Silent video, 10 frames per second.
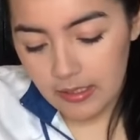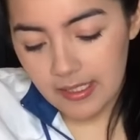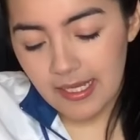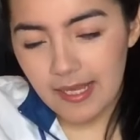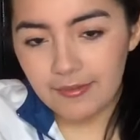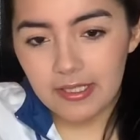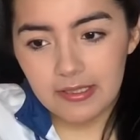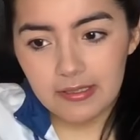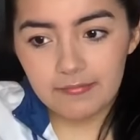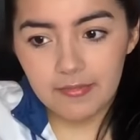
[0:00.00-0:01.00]
They have
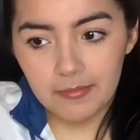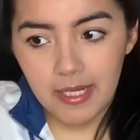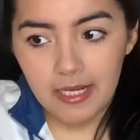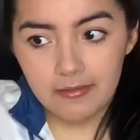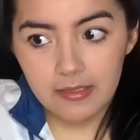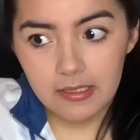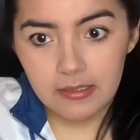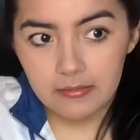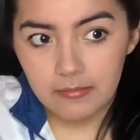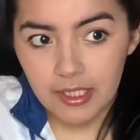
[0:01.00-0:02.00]
it from now
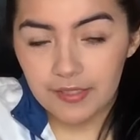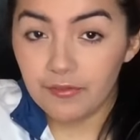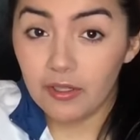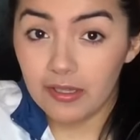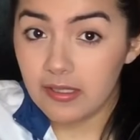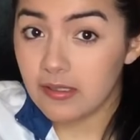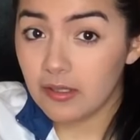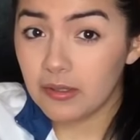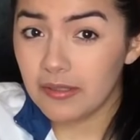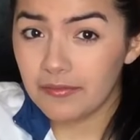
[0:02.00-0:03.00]
till March 4th,
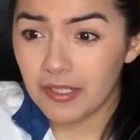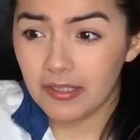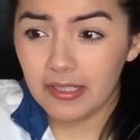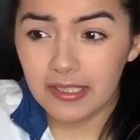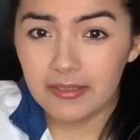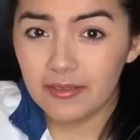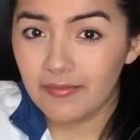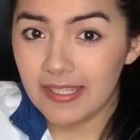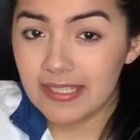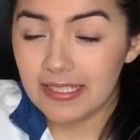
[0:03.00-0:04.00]
so if you're looking to
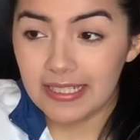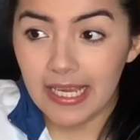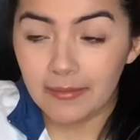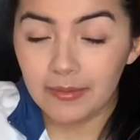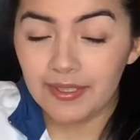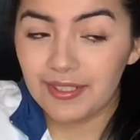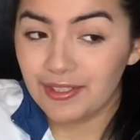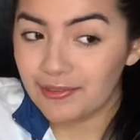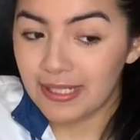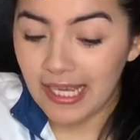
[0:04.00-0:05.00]
invest in a camera,
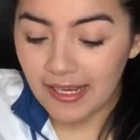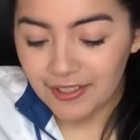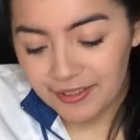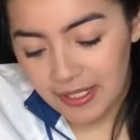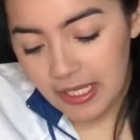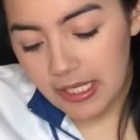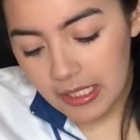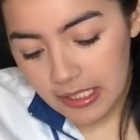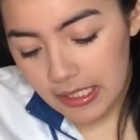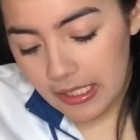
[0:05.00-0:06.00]
do it now.
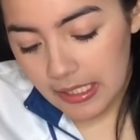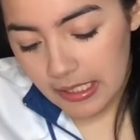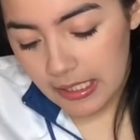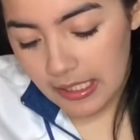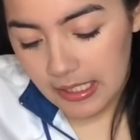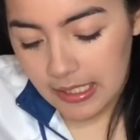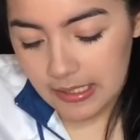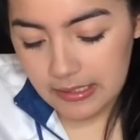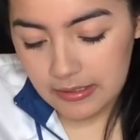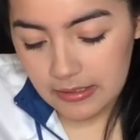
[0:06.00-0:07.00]

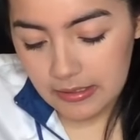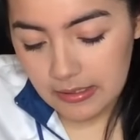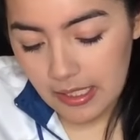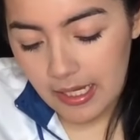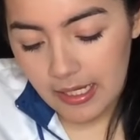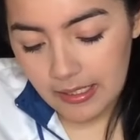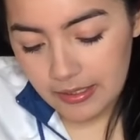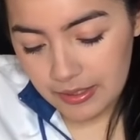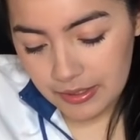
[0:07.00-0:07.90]
And I'm